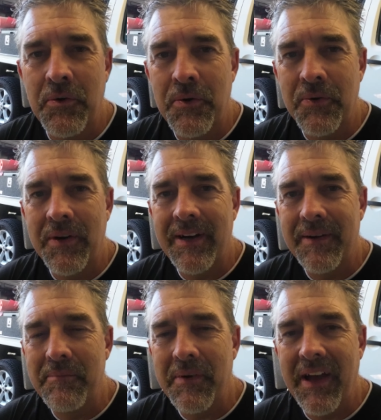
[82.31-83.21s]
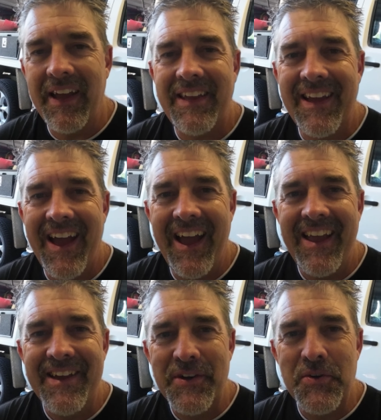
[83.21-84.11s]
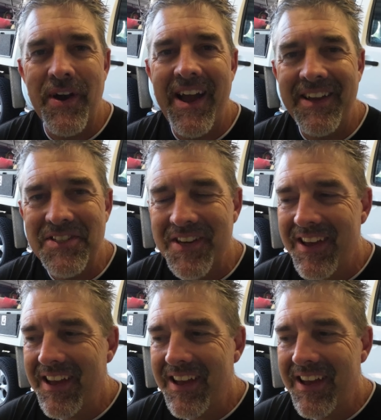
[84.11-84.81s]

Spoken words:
or aka a crash.